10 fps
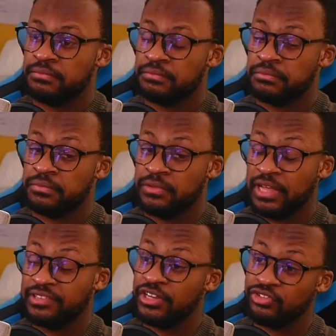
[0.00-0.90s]
That's an
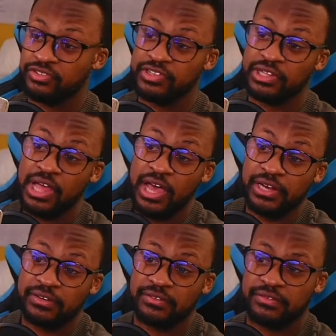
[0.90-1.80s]
interesting line.
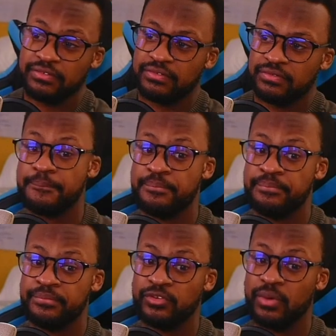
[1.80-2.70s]

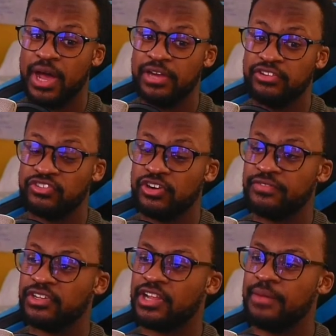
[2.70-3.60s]
Do I deserve to
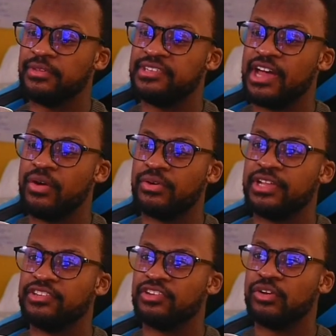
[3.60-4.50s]
climb the tower? That's a
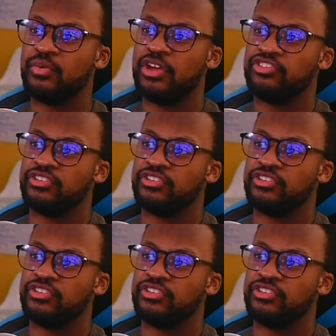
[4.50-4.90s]
good question.